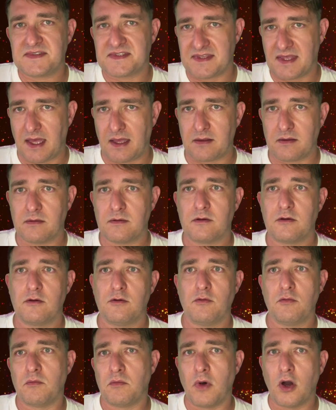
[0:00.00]
that
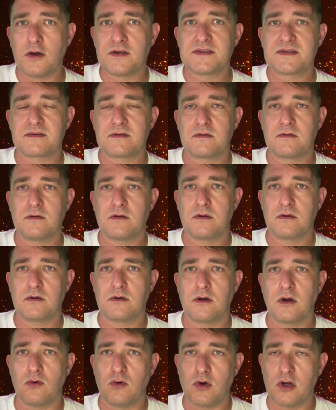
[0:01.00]
most
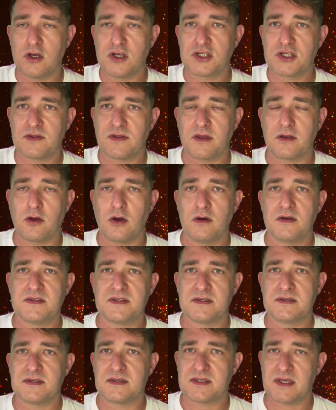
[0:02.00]
coercion that goes
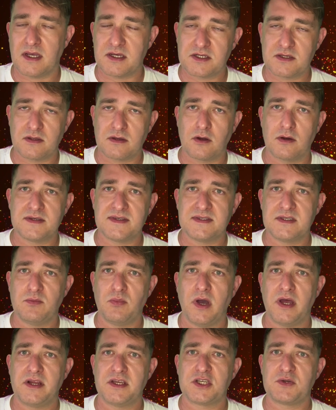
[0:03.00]
into sanction, that goes into
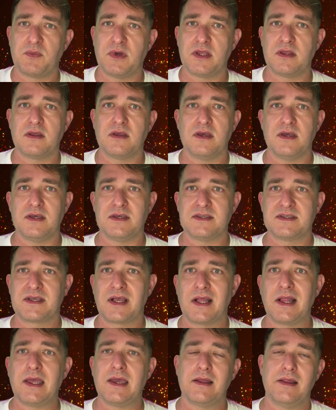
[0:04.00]
punishment, is
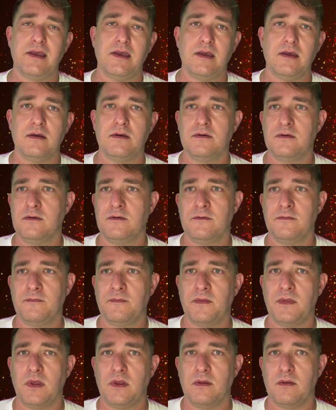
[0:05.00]
clearly
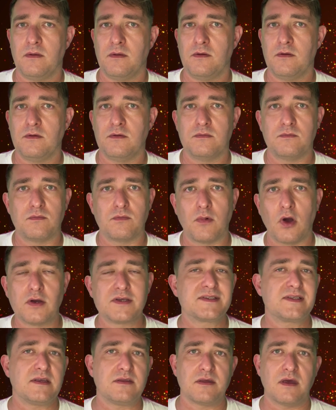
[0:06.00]

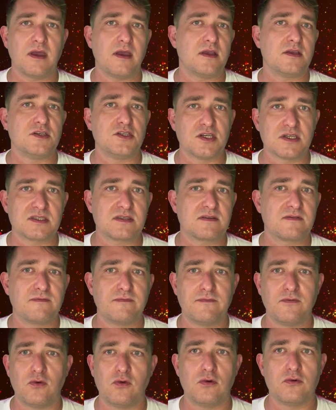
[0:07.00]
mostly there just
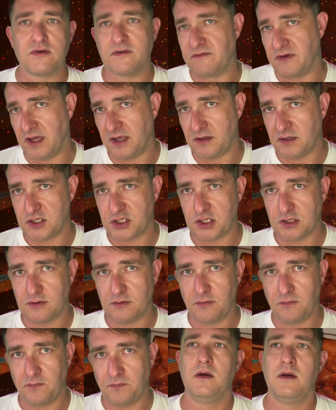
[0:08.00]
for revenge.
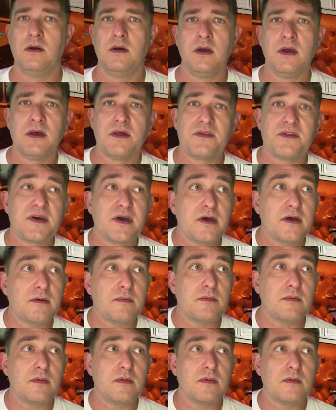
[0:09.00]
The
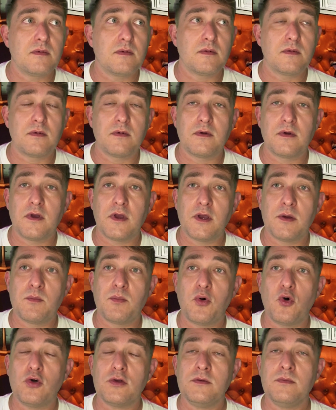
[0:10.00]

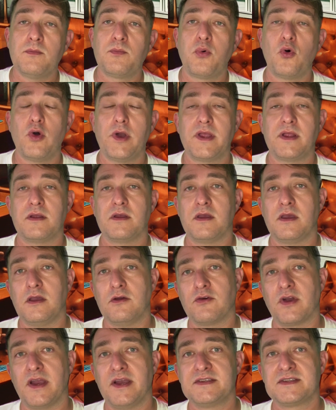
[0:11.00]
important point he
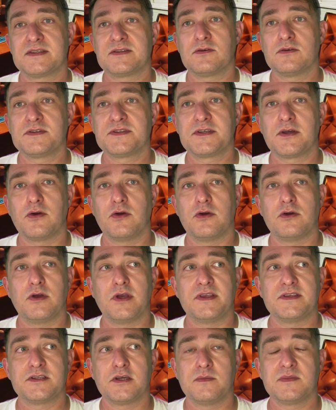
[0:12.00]
raises also in
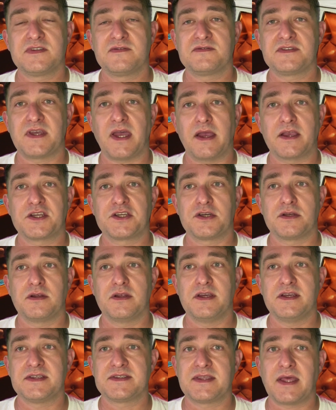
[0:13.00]
terms of sanction
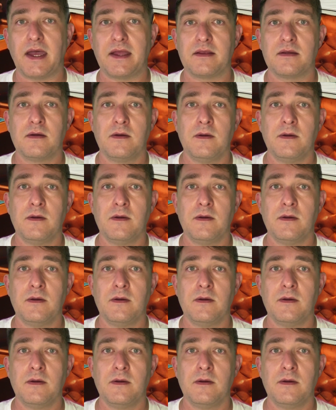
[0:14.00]
is that